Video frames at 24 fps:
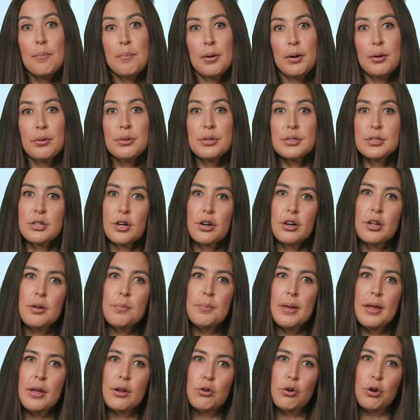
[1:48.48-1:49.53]
Both startup
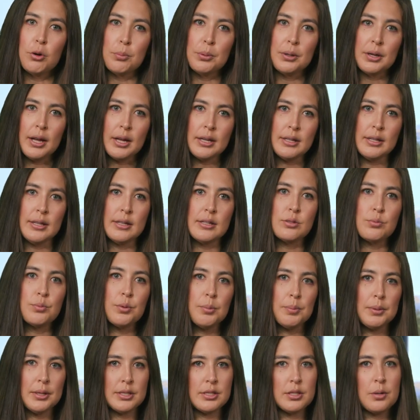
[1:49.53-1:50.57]
and corporate ideas will
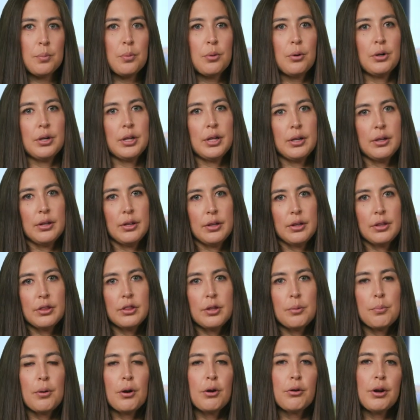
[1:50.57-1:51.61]
be supported.
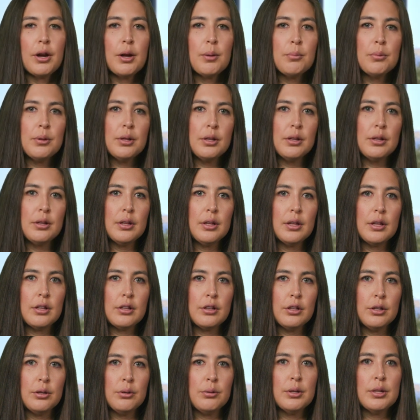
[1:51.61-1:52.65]
The program will
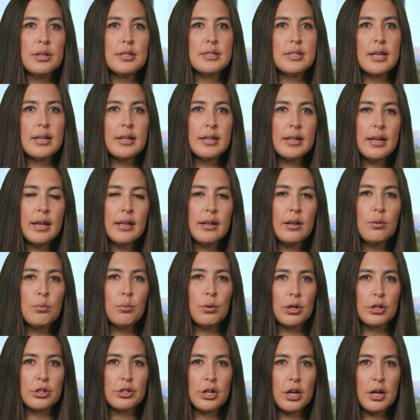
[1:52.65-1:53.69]
include dedicated
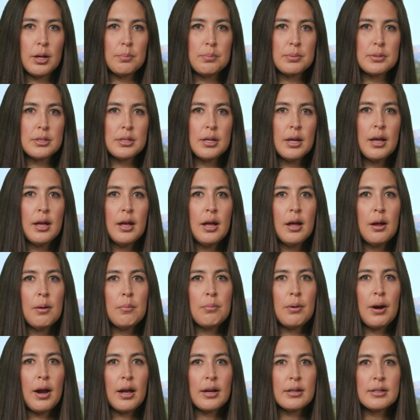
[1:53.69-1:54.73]
workshops,
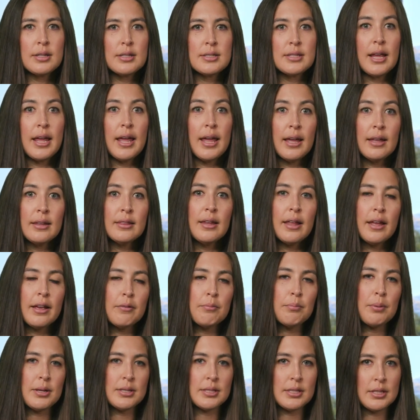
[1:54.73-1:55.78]
practice and
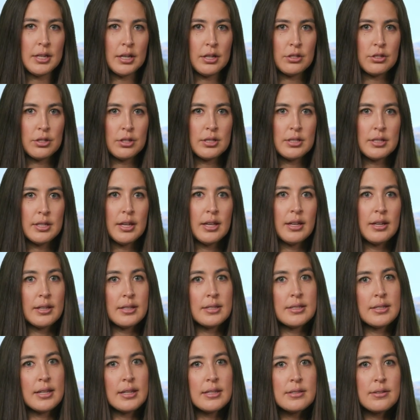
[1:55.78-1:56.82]
live presentations, and
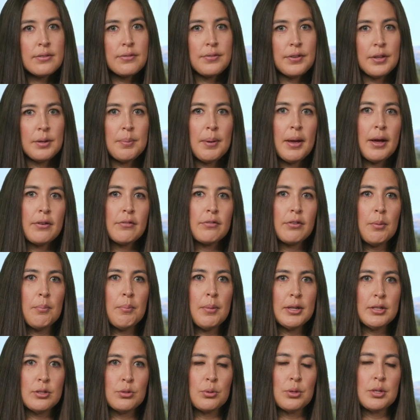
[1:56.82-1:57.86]
extensive feedback from
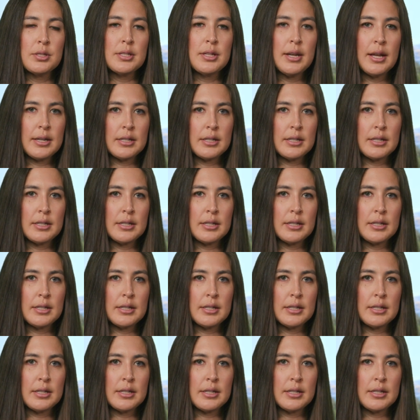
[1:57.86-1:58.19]
mentors and